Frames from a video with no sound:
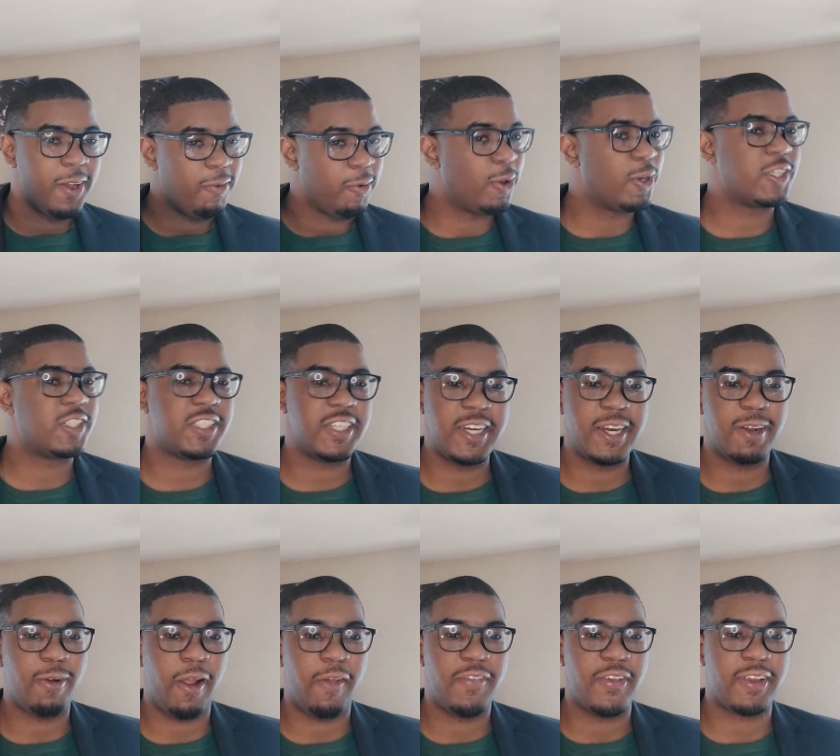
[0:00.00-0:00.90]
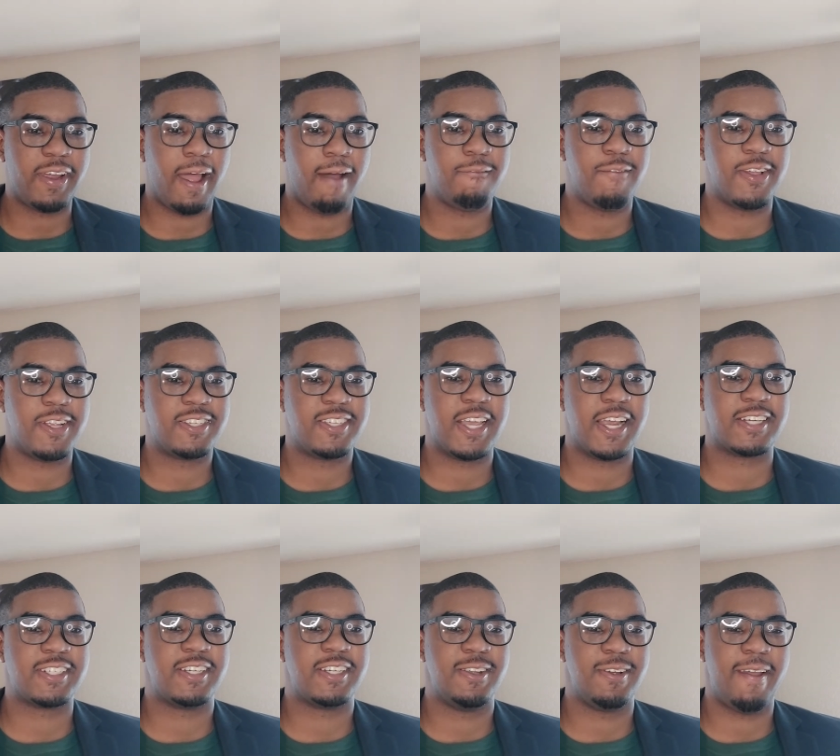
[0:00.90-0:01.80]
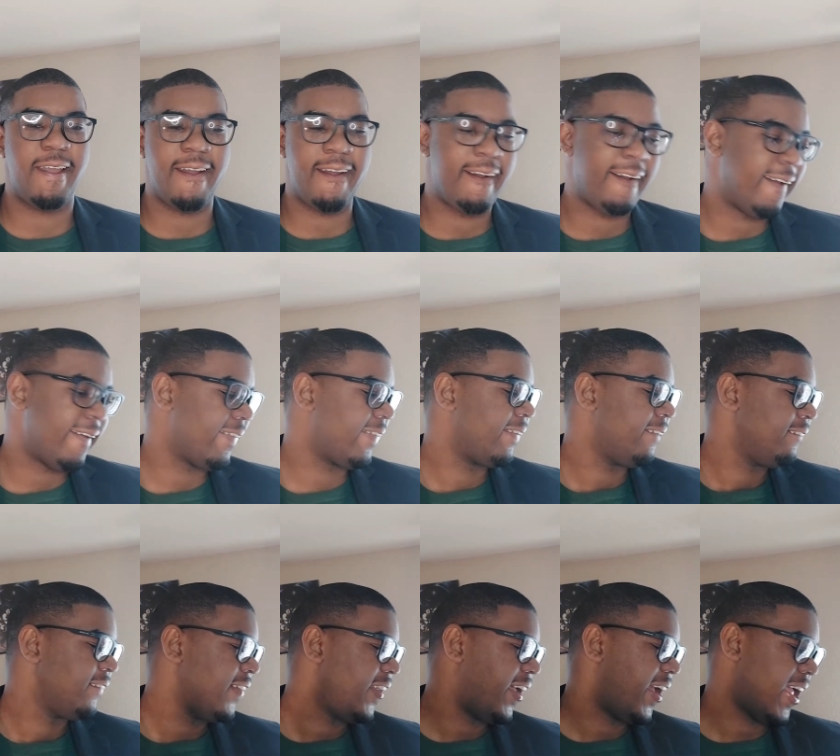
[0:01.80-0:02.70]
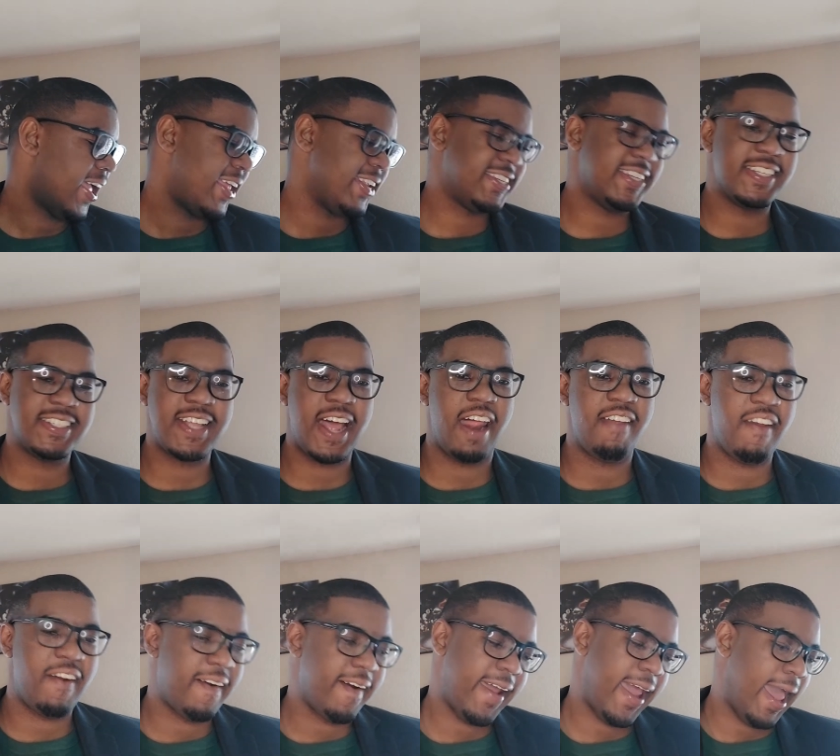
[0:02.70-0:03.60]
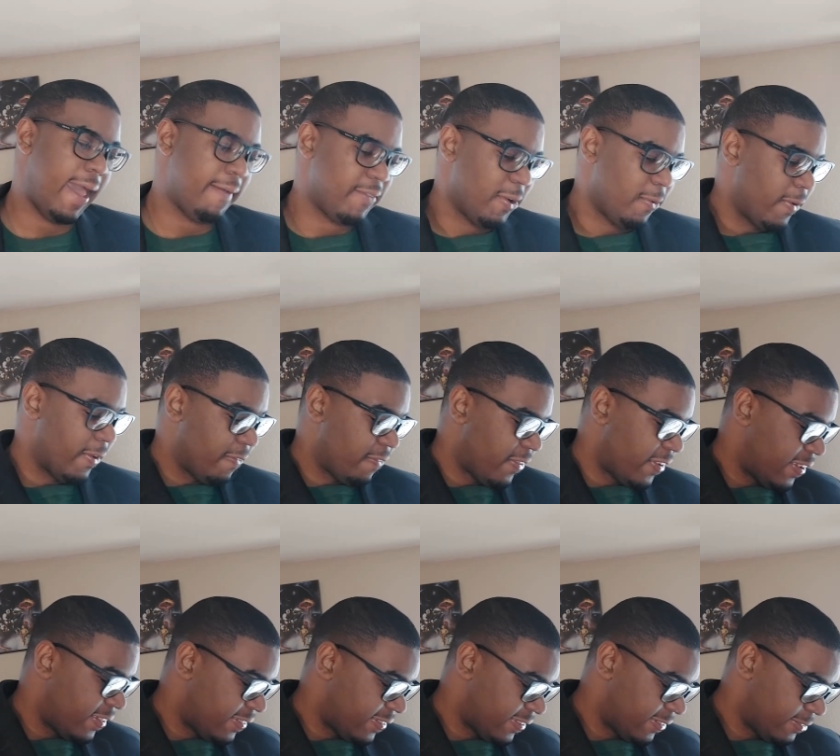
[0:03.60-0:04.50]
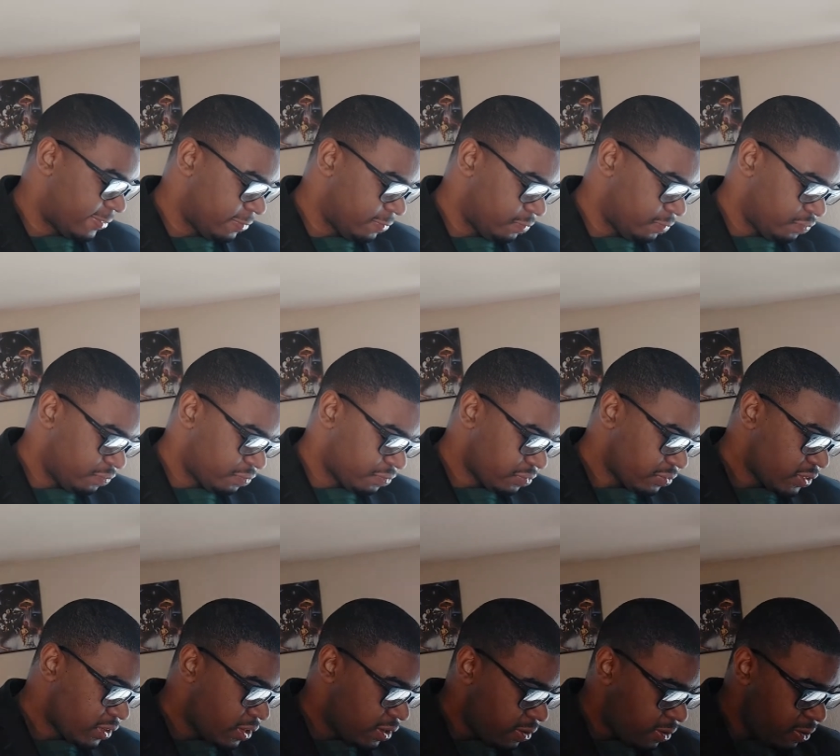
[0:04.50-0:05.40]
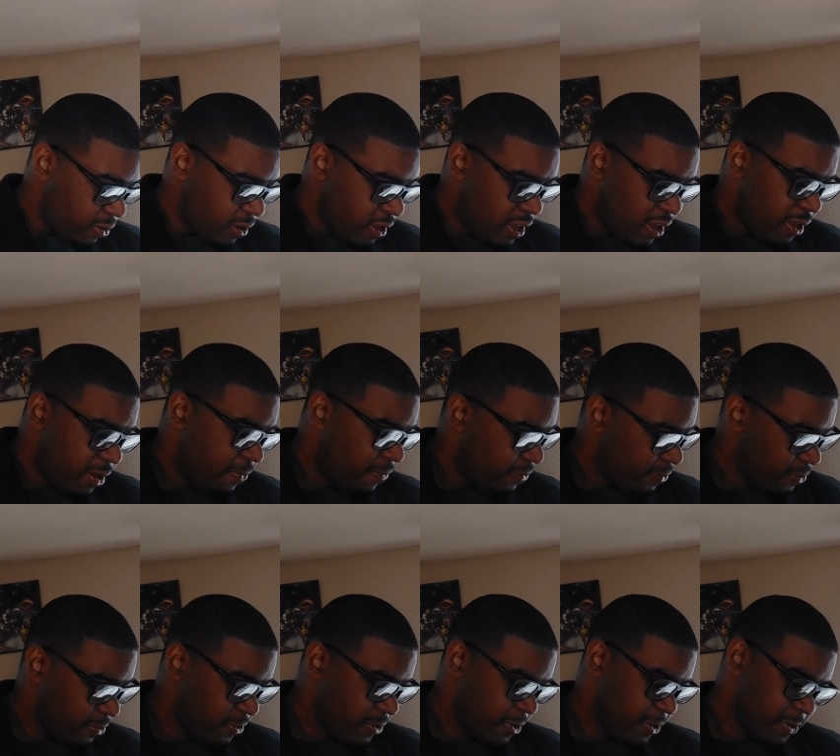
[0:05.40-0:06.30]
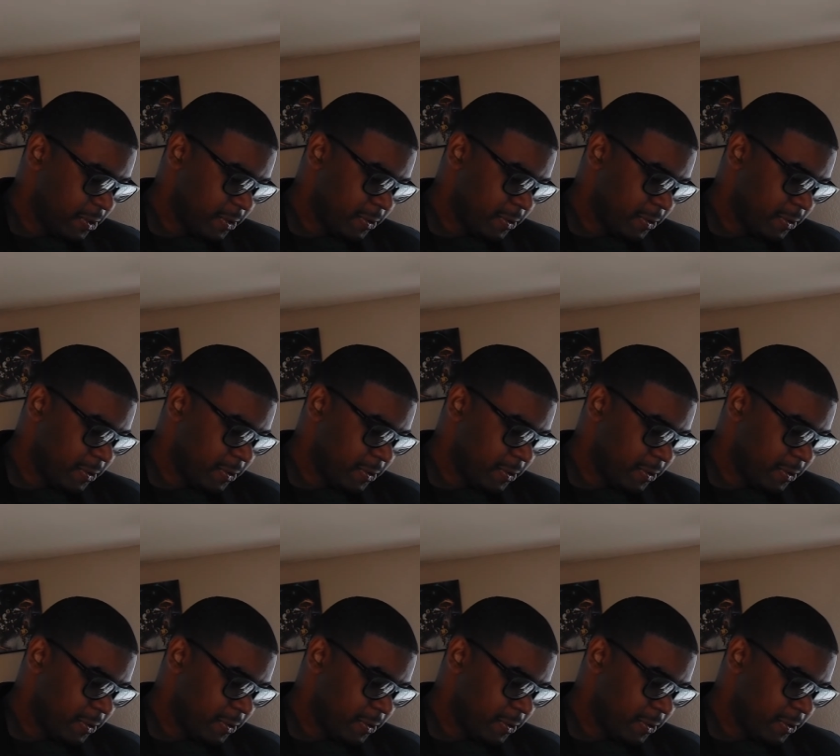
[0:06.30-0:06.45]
Well, she read the comment section, you guys, and she's not ever happy with it. Um,